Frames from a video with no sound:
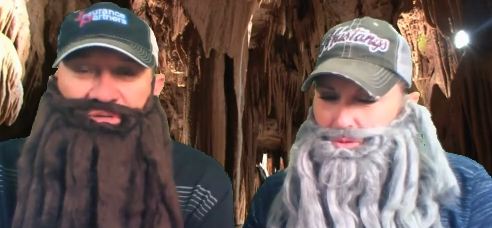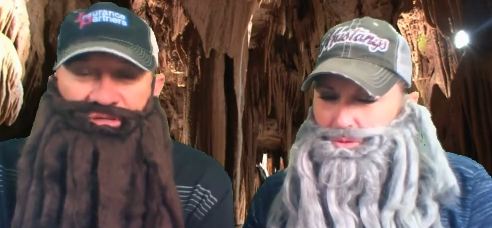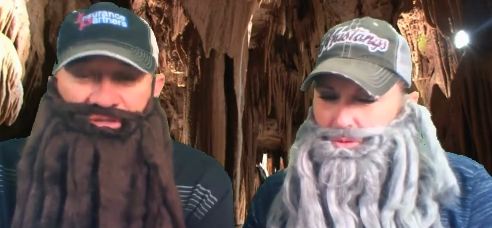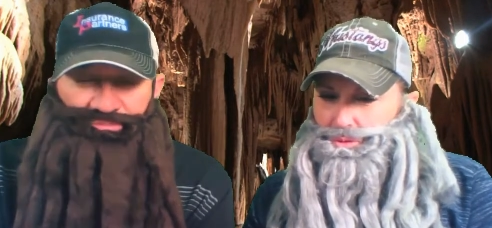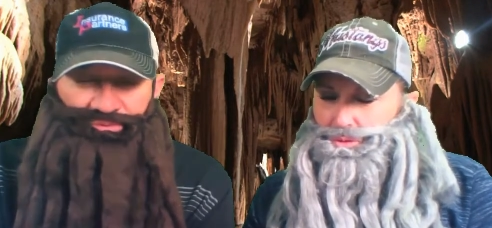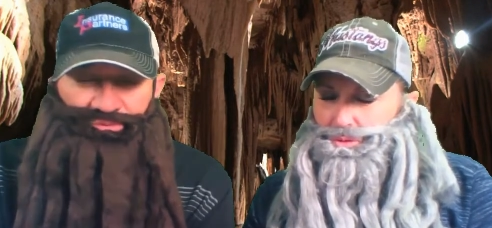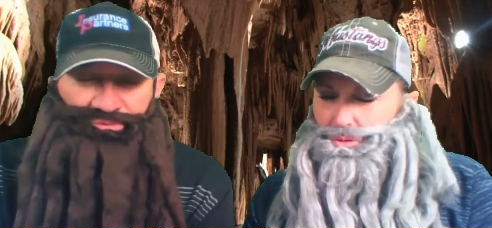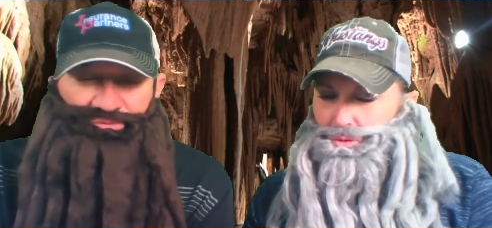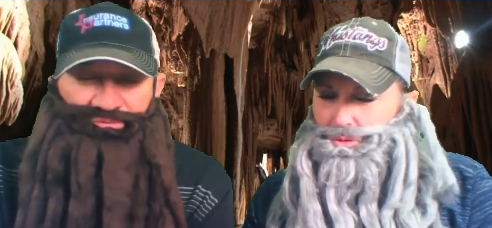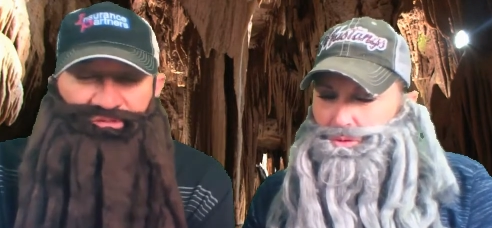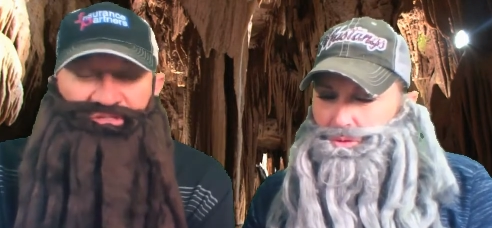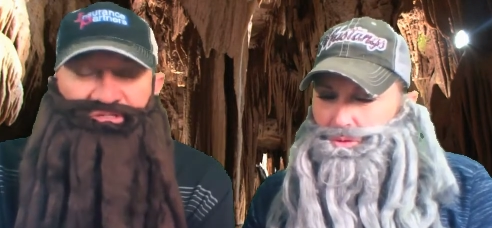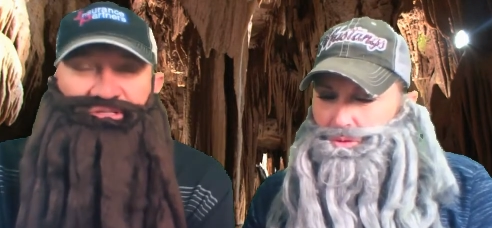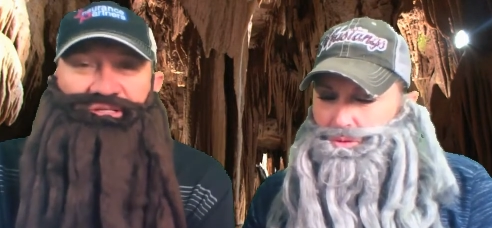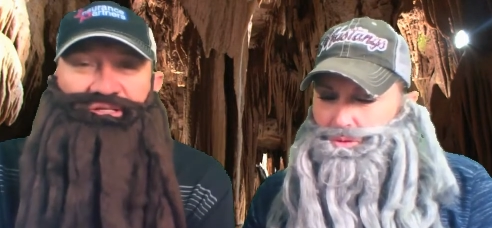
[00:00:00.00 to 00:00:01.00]
Speaker 1: people
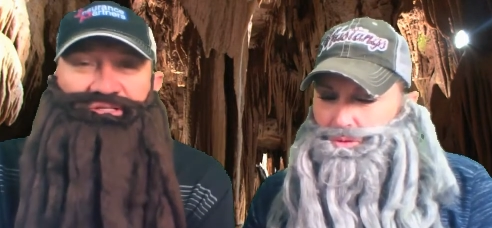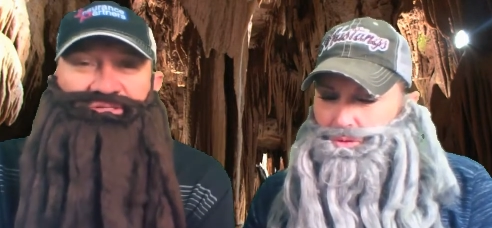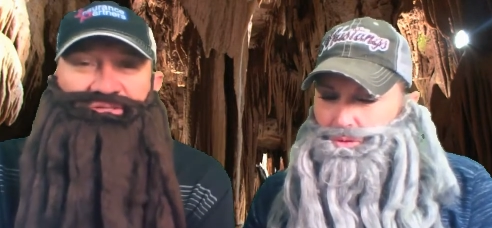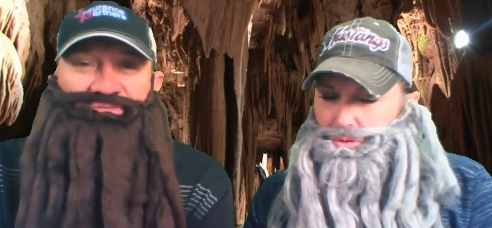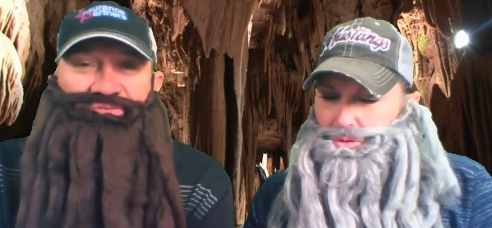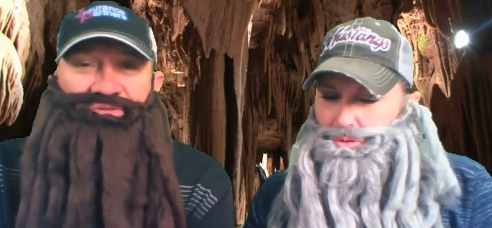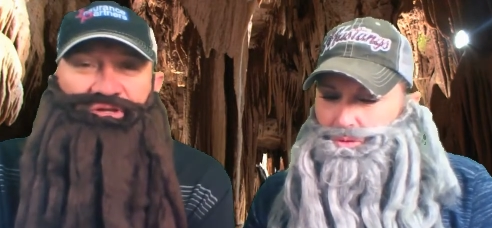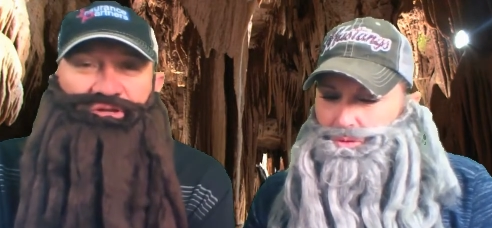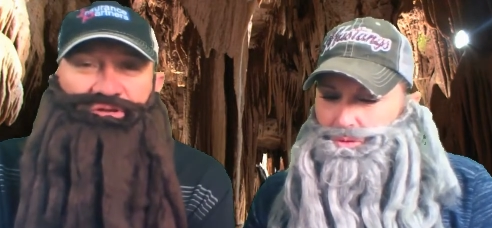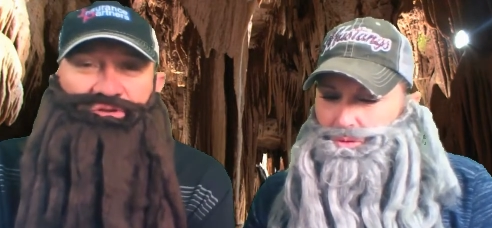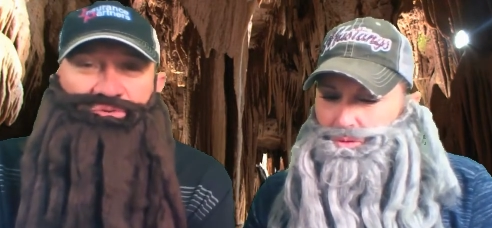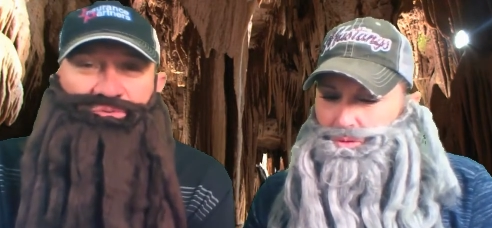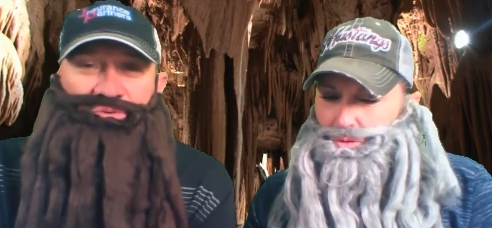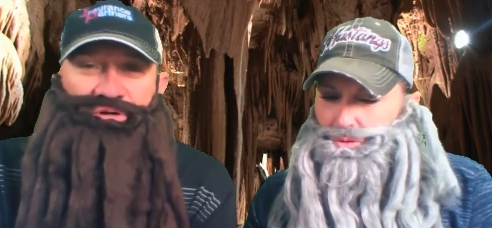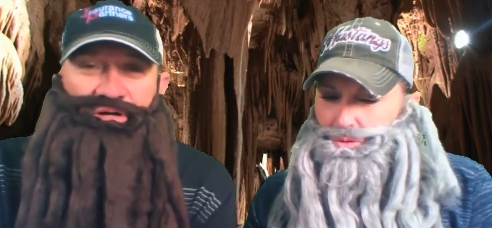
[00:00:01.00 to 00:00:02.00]
on this list have
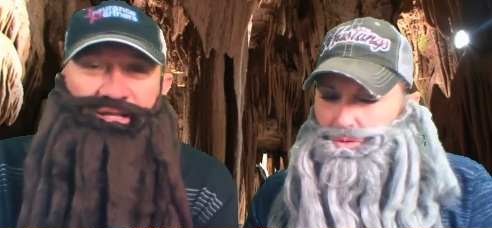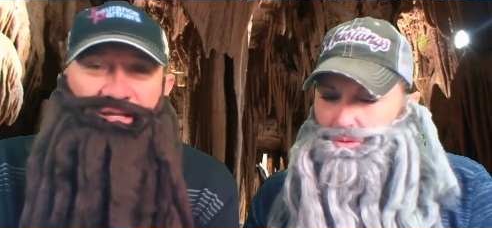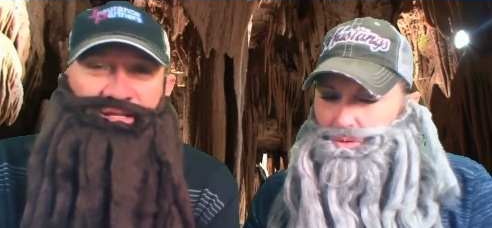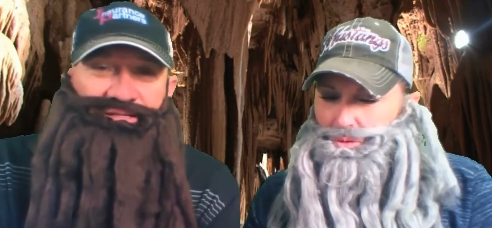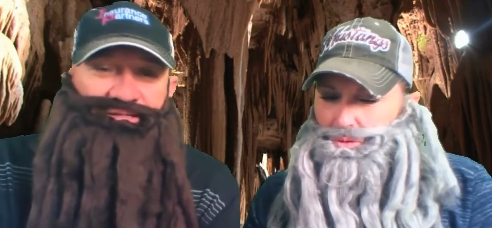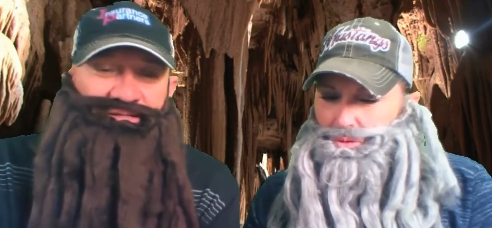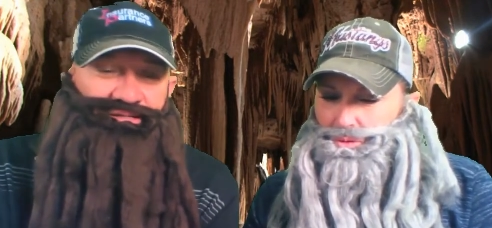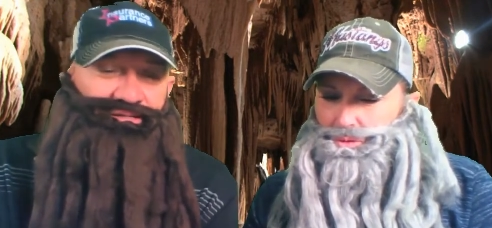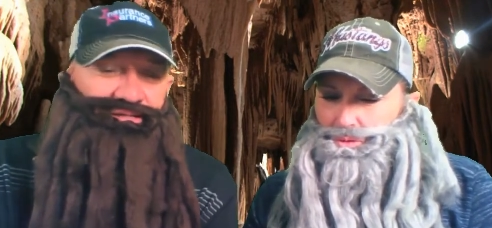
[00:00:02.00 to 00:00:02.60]
done great.